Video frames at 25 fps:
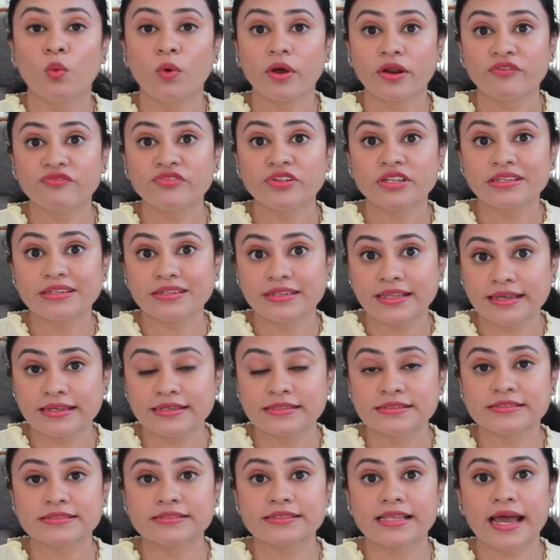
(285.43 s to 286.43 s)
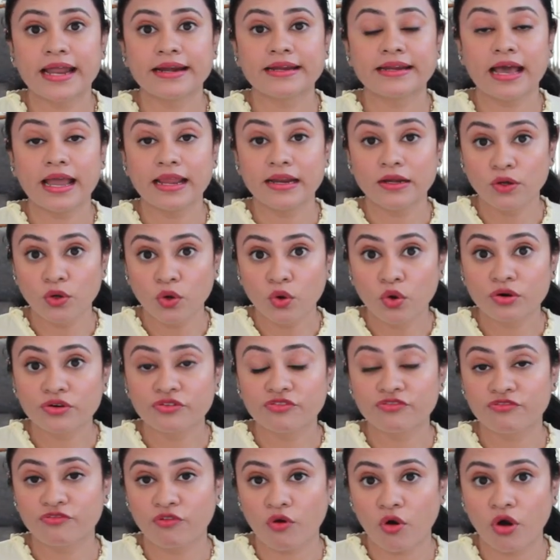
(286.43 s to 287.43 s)
One of the things that I
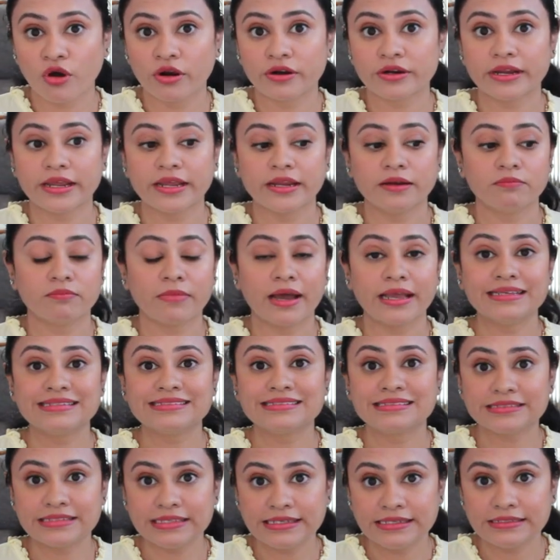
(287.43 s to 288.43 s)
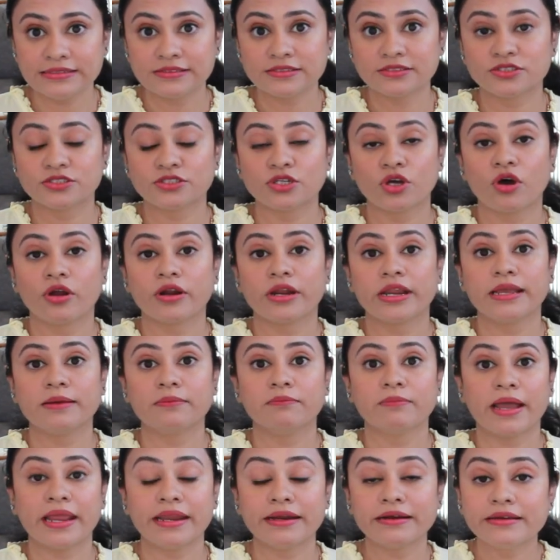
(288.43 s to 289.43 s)
looked for in my scenes
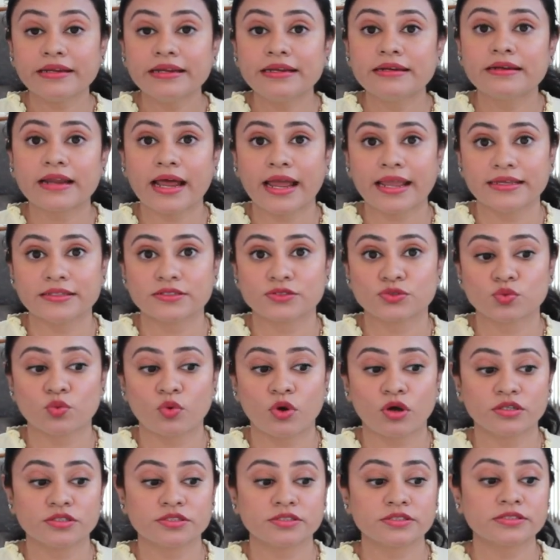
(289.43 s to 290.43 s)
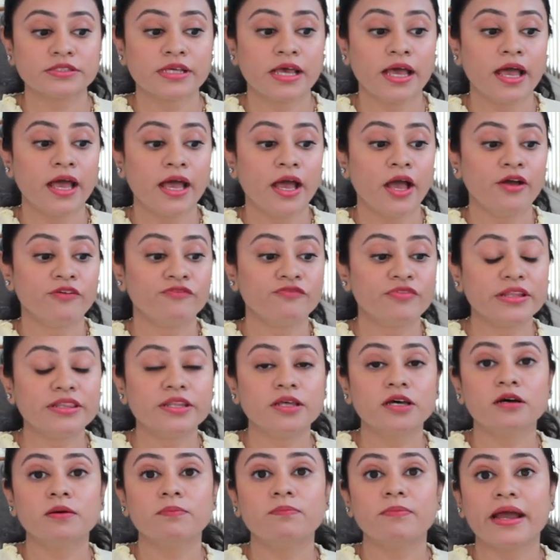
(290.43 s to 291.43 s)
during my rewrites was
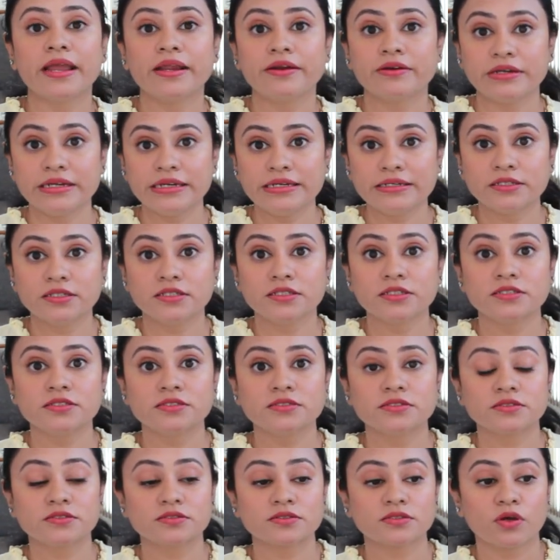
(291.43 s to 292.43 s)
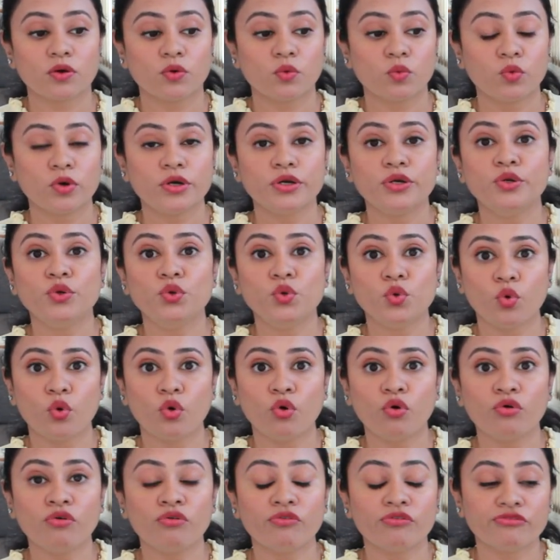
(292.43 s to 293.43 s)
whether my readers would
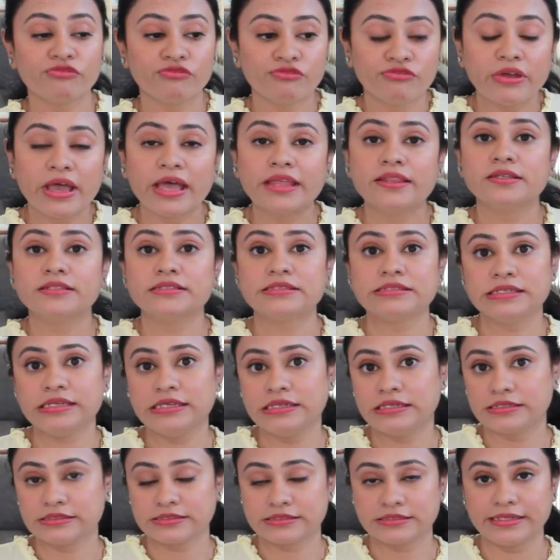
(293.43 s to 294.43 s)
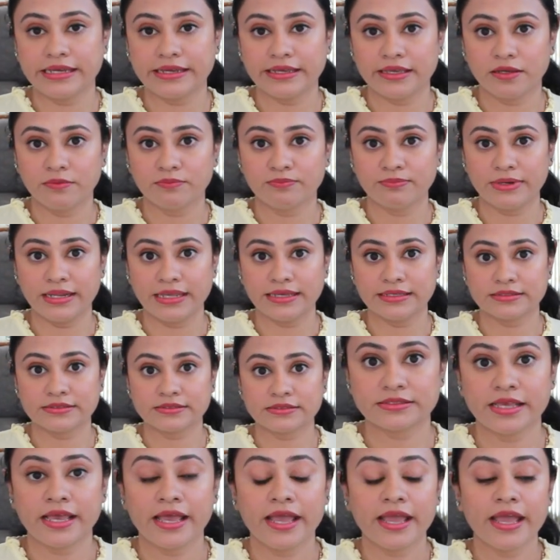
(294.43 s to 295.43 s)
know where the scene is taking place.